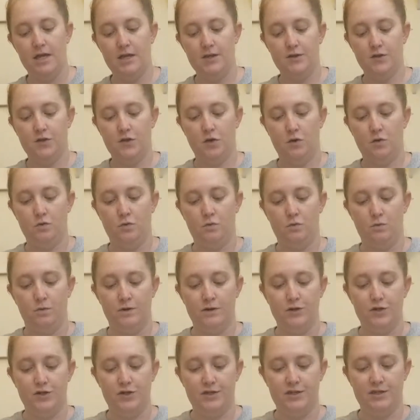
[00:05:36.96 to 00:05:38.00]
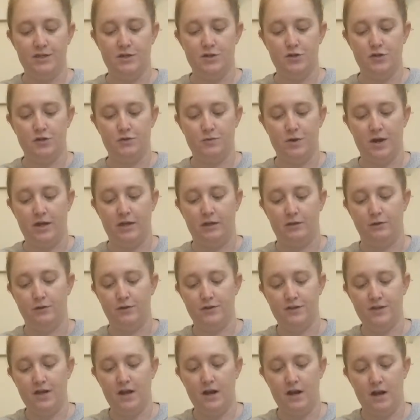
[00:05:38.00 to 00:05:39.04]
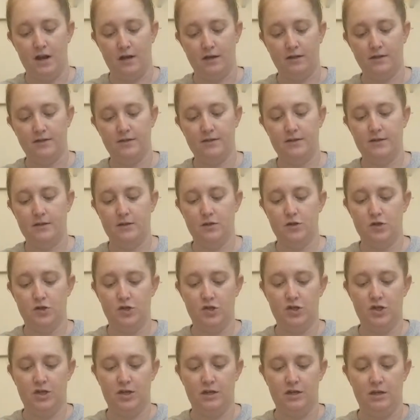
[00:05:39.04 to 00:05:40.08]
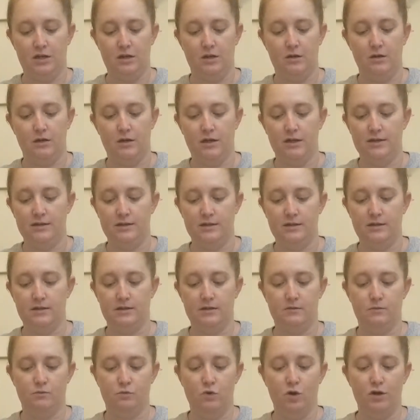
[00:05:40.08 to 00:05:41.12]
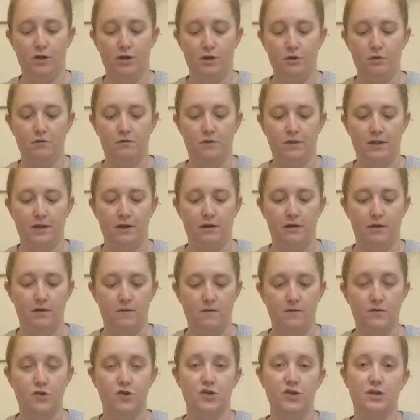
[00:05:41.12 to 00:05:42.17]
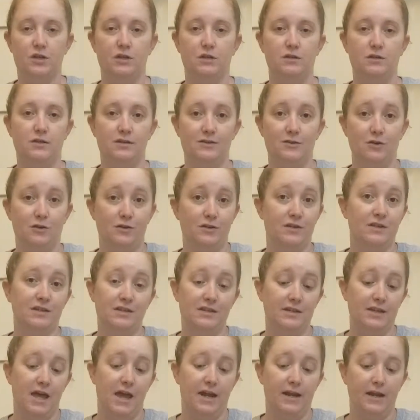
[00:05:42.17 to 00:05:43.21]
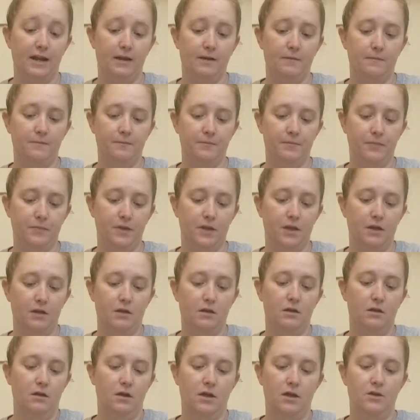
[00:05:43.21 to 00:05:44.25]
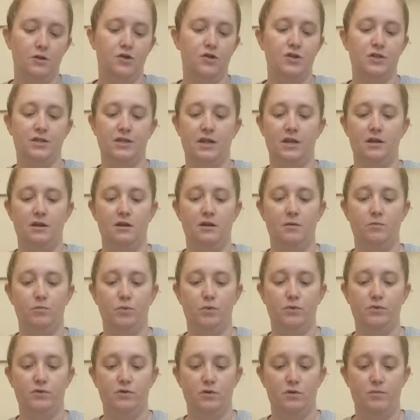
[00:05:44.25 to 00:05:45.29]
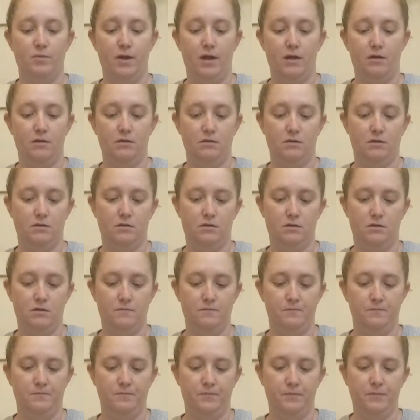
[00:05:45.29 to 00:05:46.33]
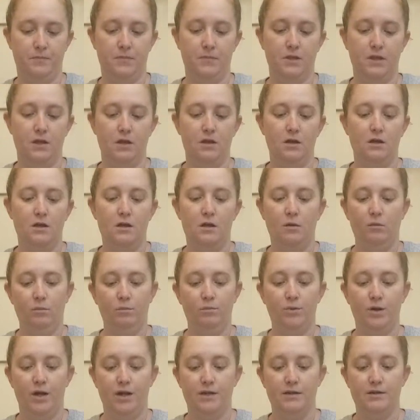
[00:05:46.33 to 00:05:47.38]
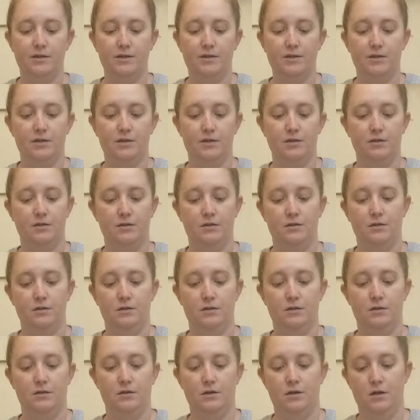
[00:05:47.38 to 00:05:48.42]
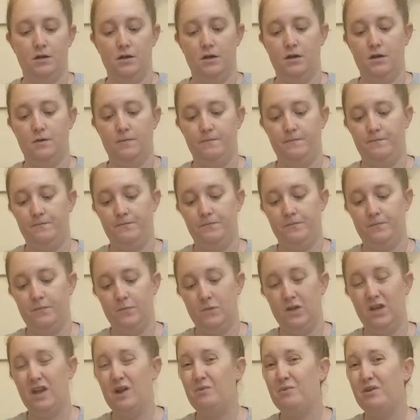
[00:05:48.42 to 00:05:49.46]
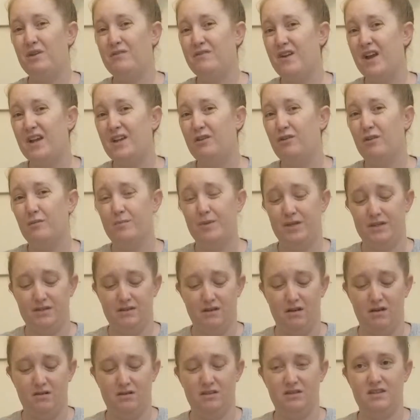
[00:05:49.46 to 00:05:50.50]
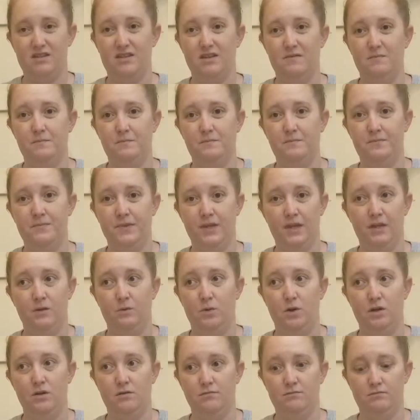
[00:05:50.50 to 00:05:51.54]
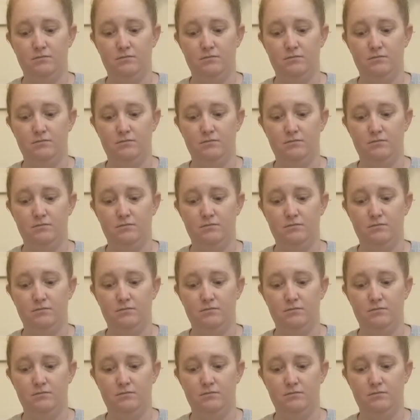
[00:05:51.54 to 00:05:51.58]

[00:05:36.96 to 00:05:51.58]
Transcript: So when she's in just regular socks, she gets running over there and she starts sliding, and she's gonna end up losing her balance. But uh, you can't really find grippy socks anywhere.